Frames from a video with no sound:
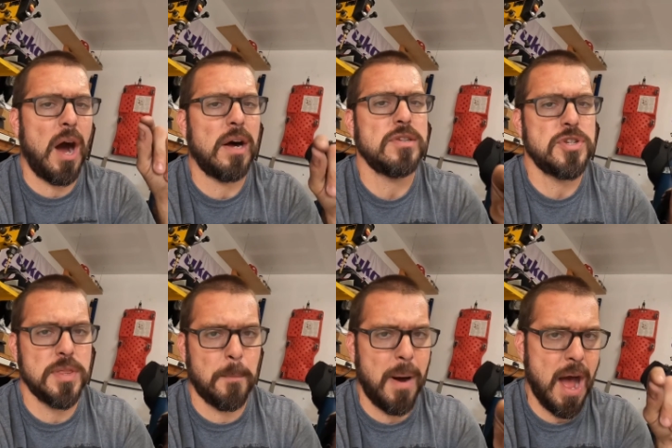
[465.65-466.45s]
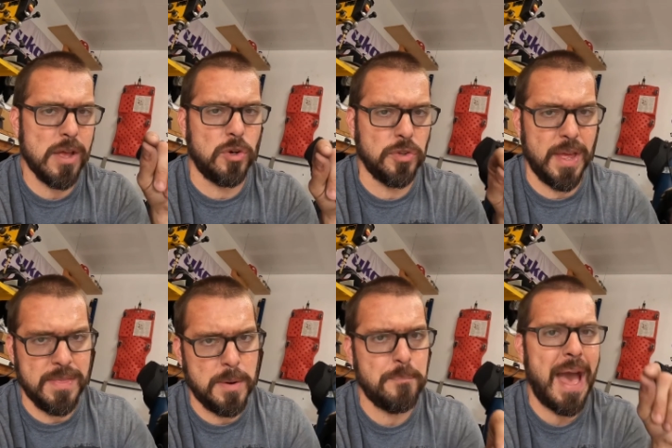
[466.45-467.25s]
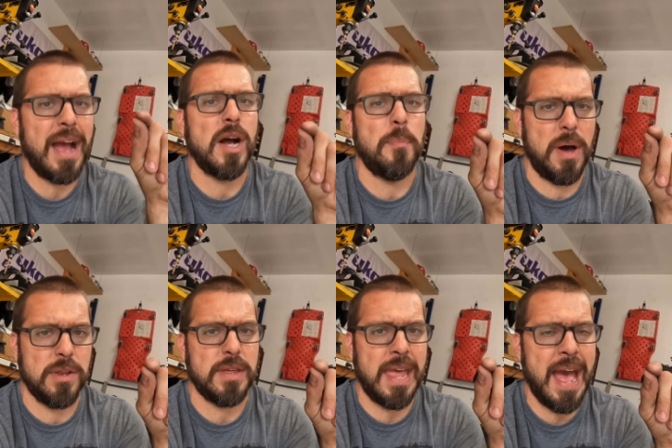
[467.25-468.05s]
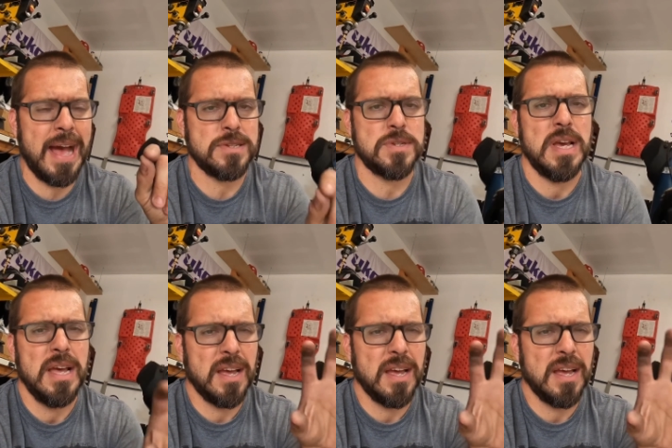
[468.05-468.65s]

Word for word: onto the mild and then back up onto the cast,